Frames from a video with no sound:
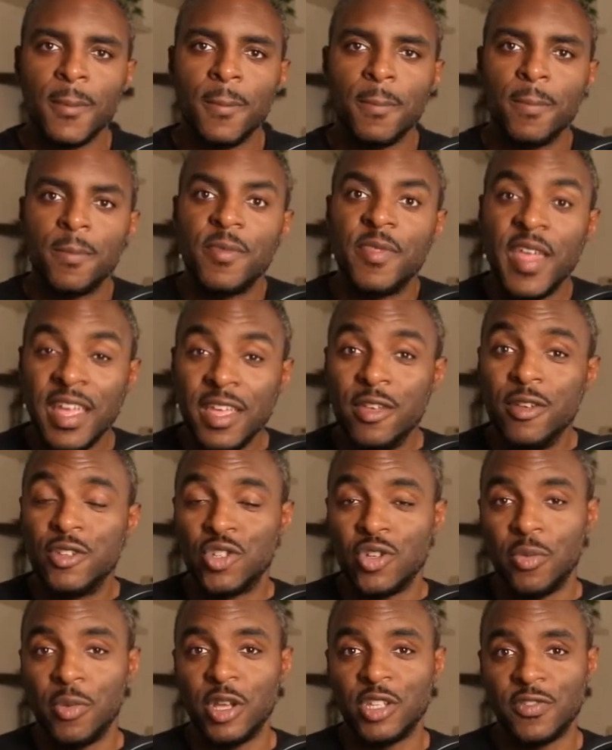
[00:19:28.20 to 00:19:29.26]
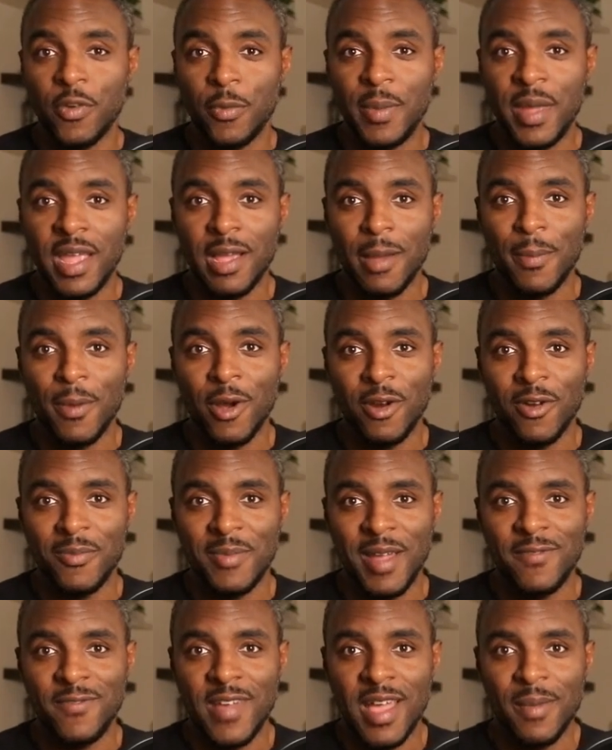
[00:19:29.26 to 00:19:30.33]
Thank you so much for being a part of my
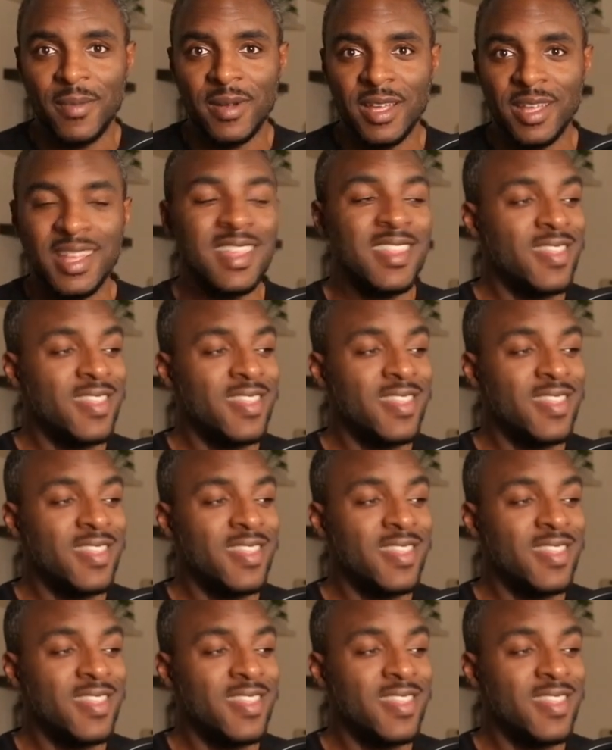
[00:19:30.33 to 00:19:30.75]
family.